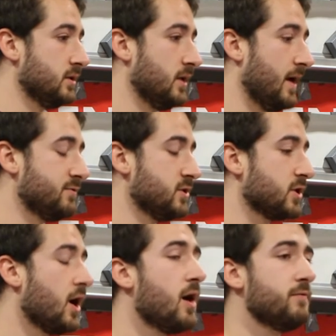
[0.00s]
after the
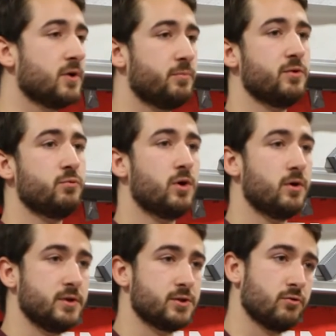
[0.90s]
carving up of the
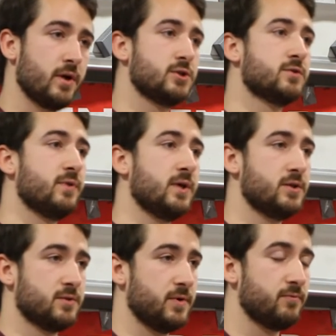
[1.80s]
world into great
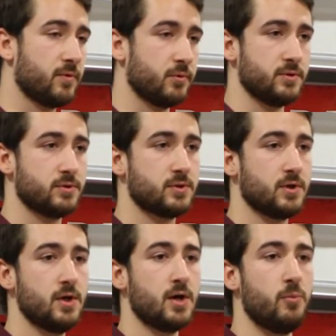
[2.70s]
spheres of influence,
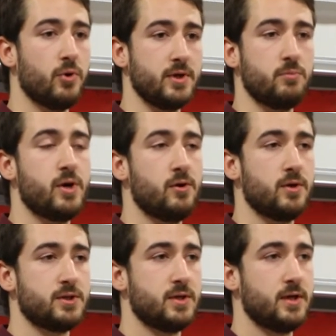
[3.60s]
among the
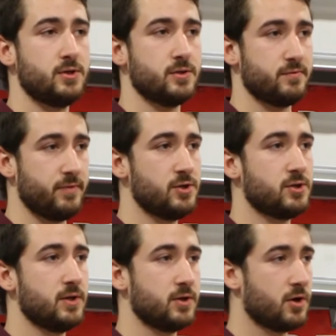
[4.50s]
imperialist nations.
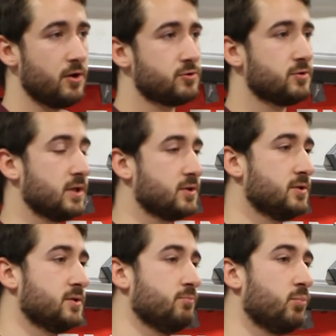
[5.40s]
Eventually, the
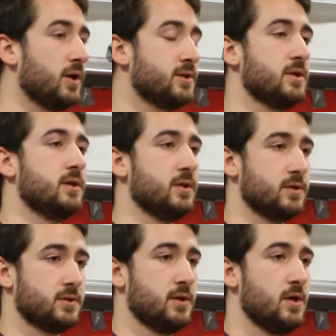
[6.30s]
contradictions implicit in
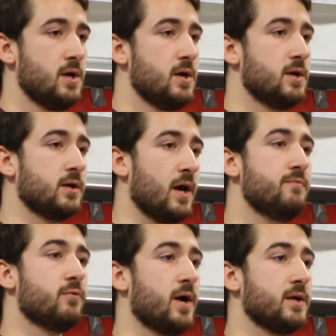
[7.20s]
this
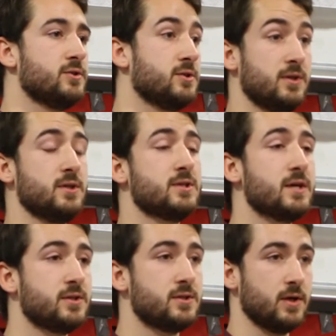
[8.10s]
gave rise to the
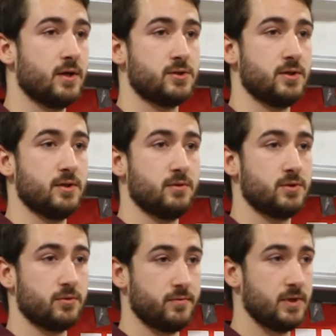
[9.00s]
necessity, actually,
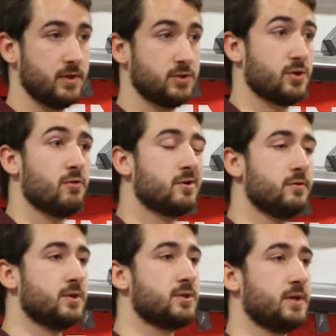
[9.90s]
the, of the historical
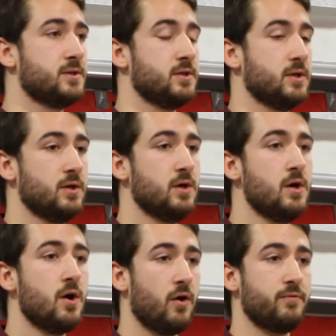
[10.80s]
necessity
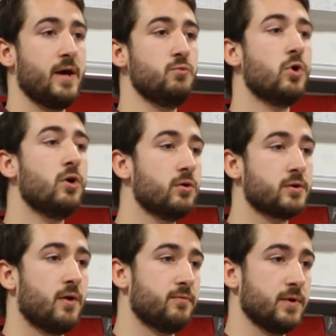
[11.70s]
of a world
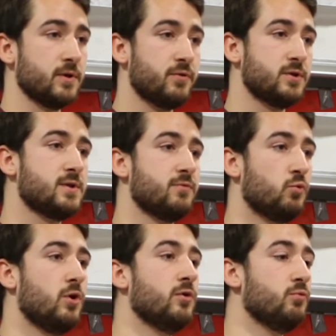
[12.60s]
conflict, the first ever
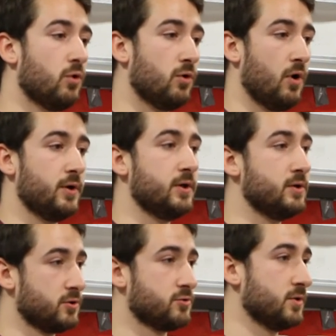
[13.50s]
world war on an
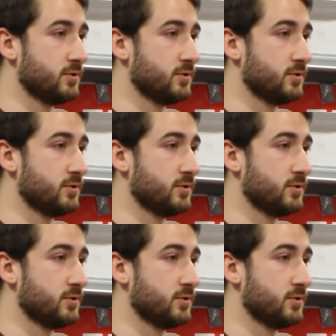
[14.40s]
industrial